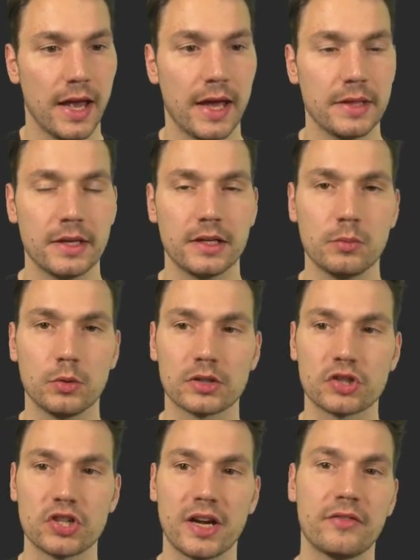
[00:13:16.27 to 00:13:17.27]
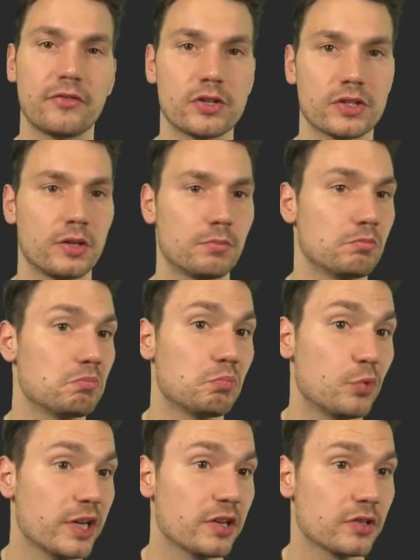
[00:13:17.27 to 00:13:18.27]
And then it will check for some
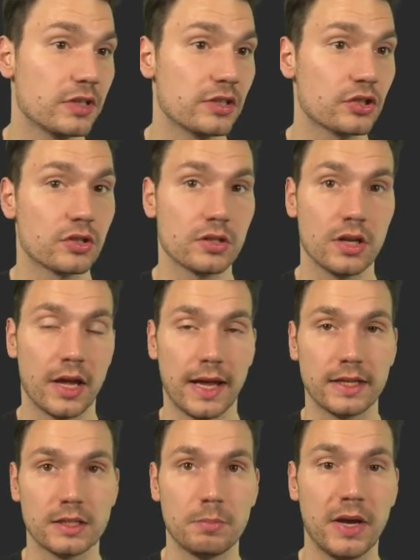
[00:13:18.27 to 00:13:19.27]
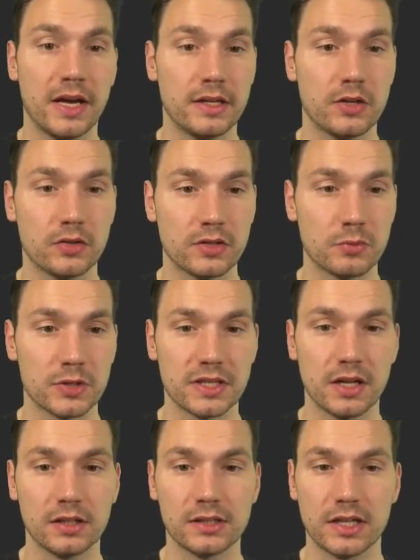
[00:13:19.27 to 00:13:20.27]
precondition, and depending on the
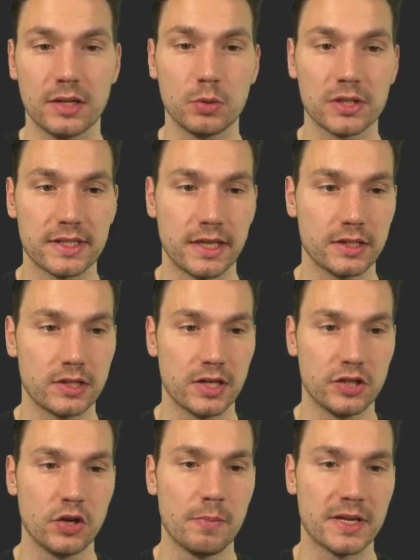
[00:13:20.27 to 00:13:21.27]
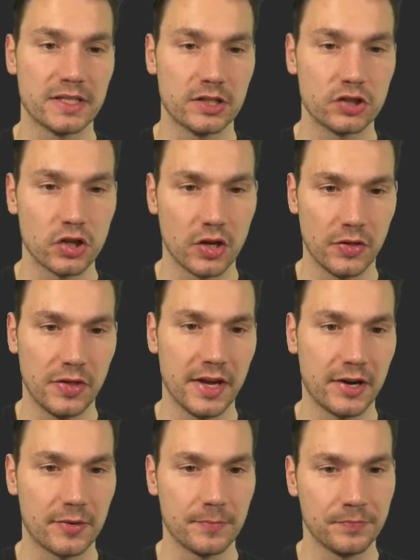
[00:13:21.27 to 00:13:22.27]
result, it will send you a message
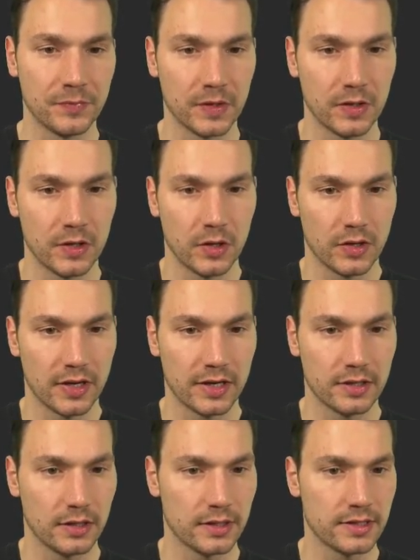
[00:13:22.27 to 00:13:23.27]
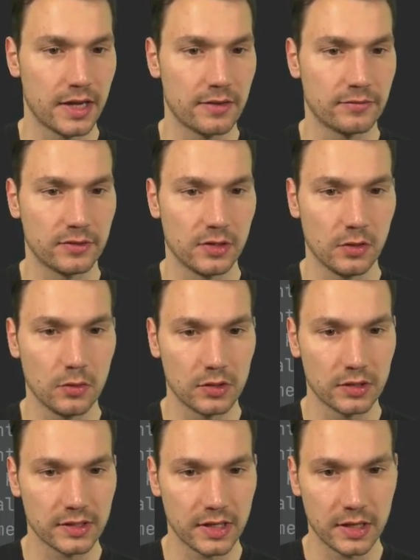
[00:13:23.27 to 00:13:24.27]
there. Okay, let's have the
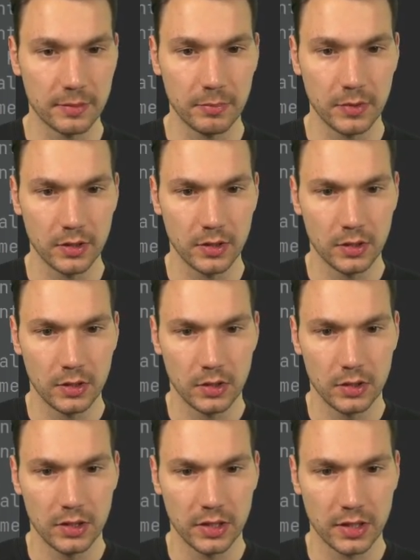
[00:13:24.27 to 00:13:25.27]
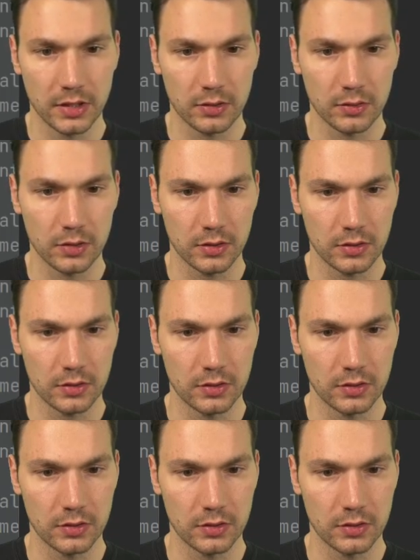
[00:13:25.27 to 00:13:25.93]
local time now.